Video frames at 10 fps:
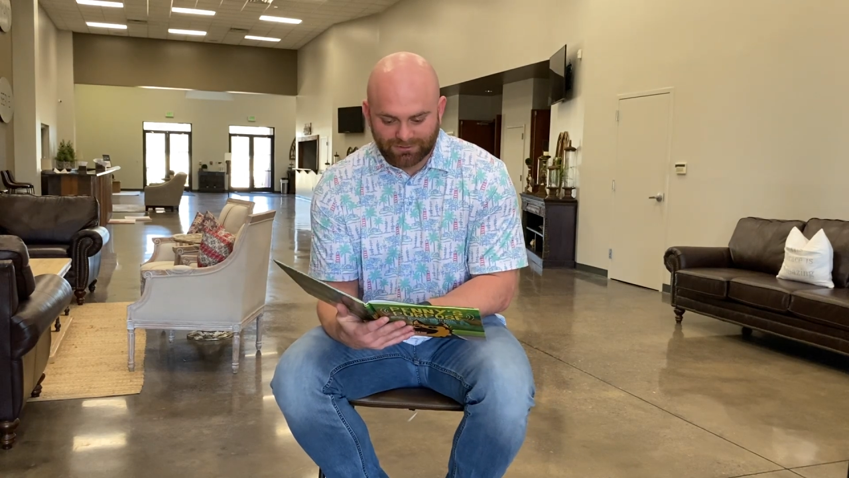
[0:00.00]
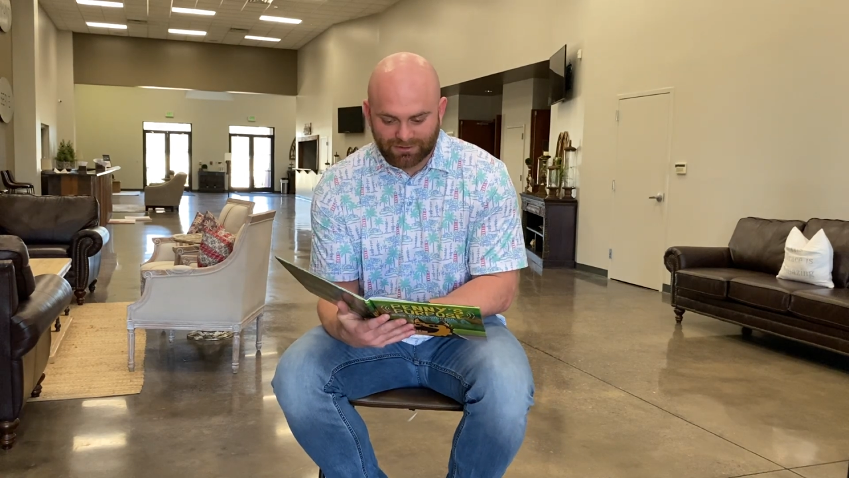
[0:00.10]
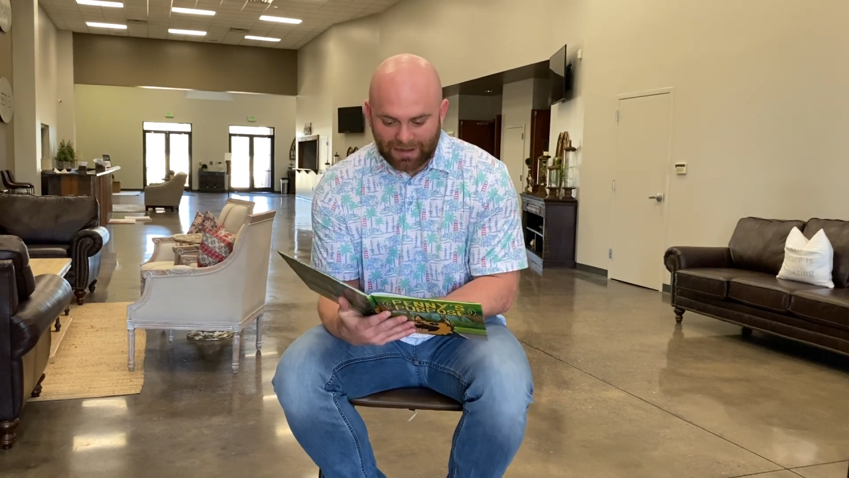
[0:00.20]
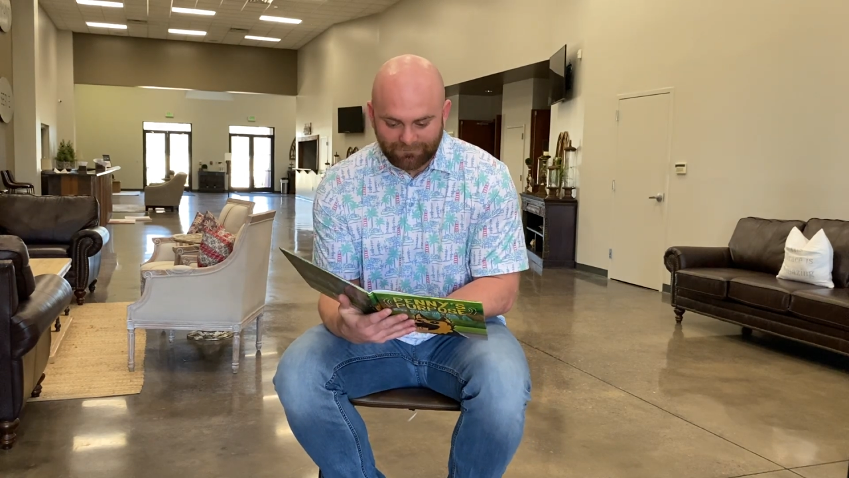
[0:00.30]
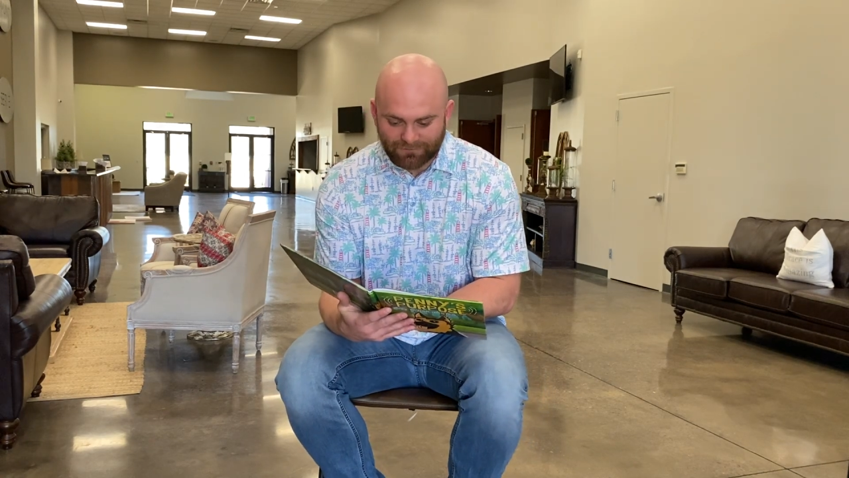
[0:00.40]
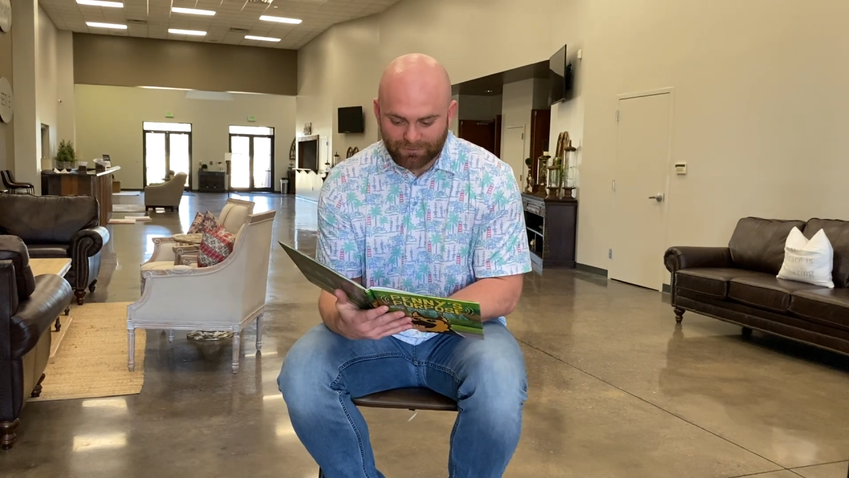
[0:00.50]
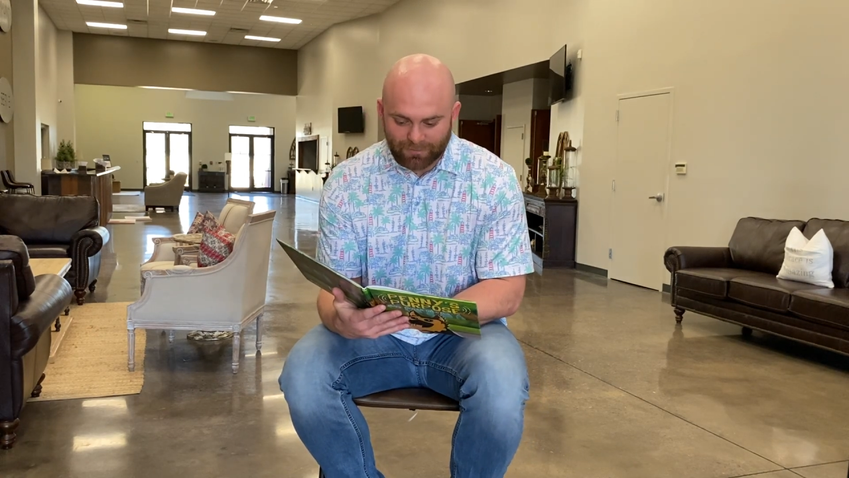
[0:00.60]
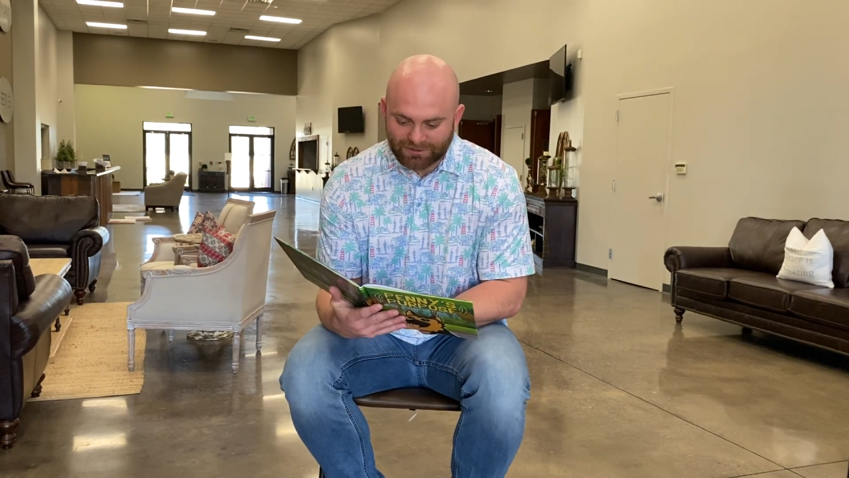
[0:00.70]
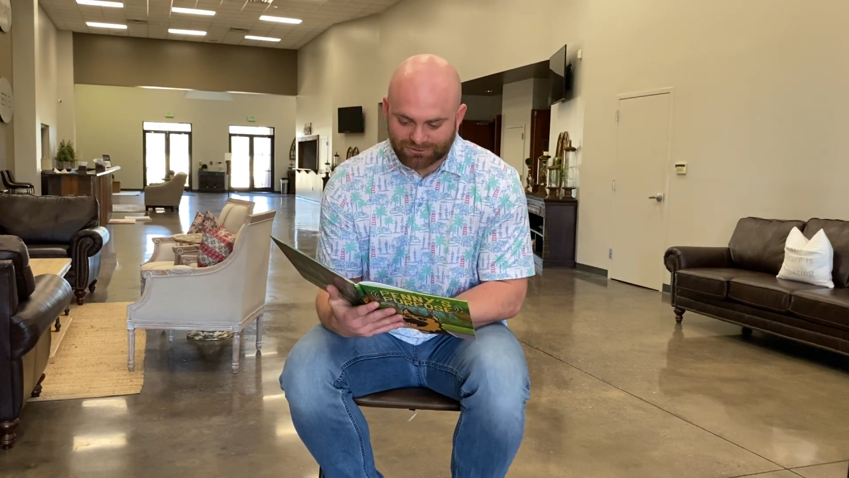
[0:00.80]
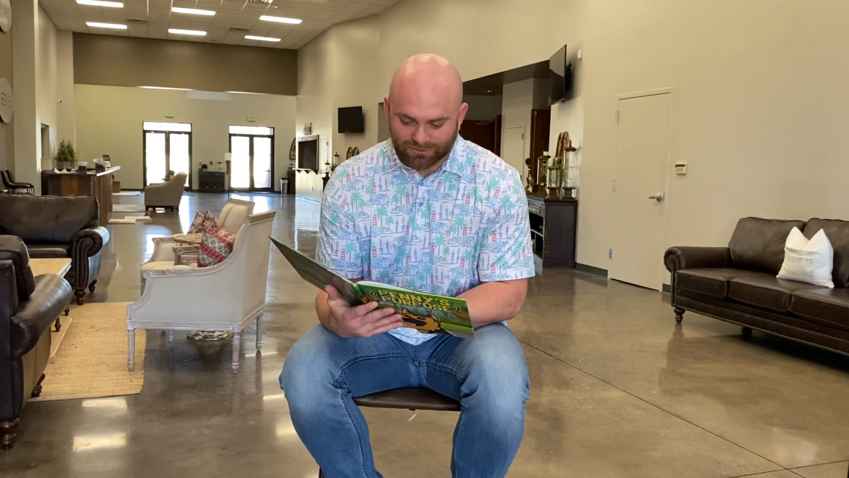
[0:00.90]
Life at
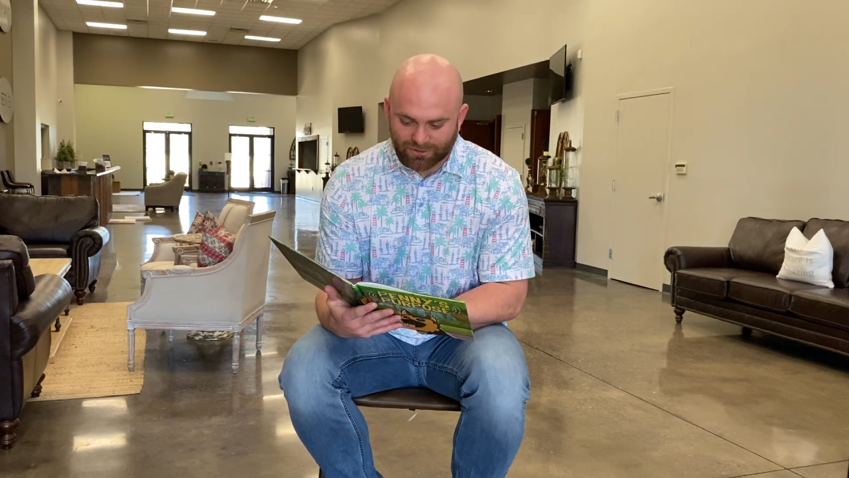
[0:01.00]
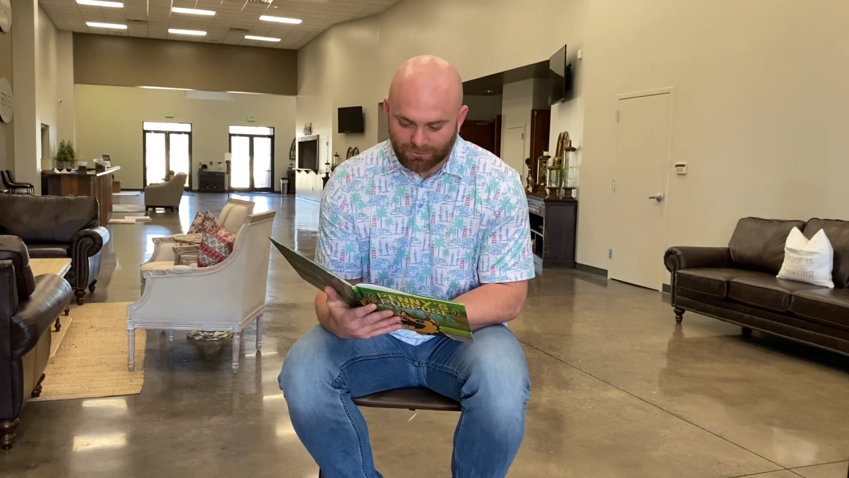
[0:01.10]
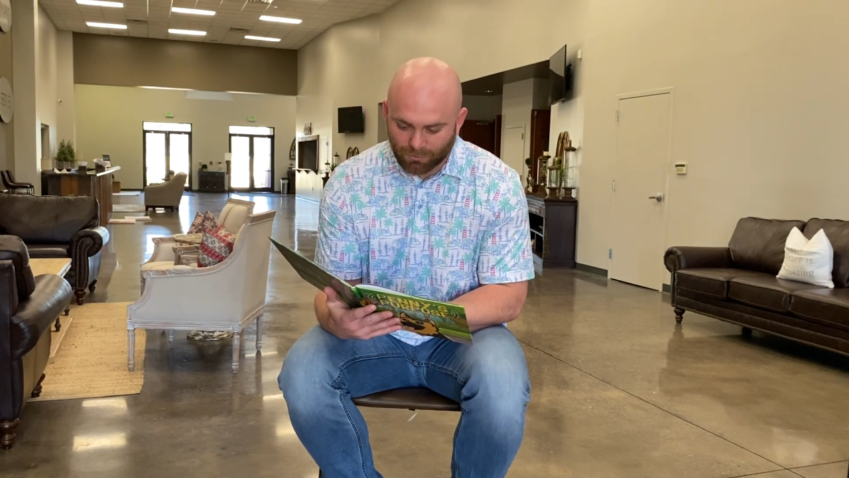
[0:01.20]
Metro